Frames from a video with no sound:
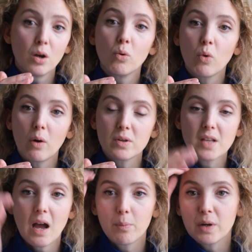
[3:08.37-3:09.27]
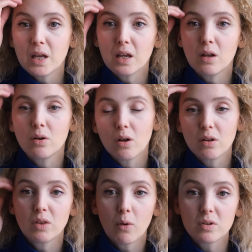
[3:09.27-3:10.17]
what was happening
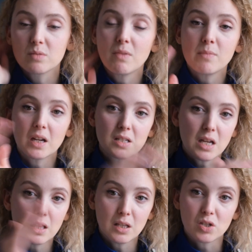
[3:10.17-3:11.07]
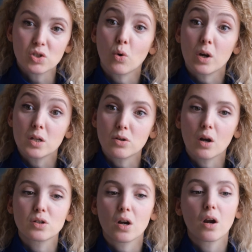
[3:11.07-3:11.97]
and that was mimicked in the story
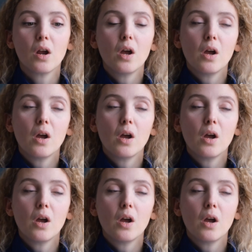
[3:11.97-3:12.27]
structure.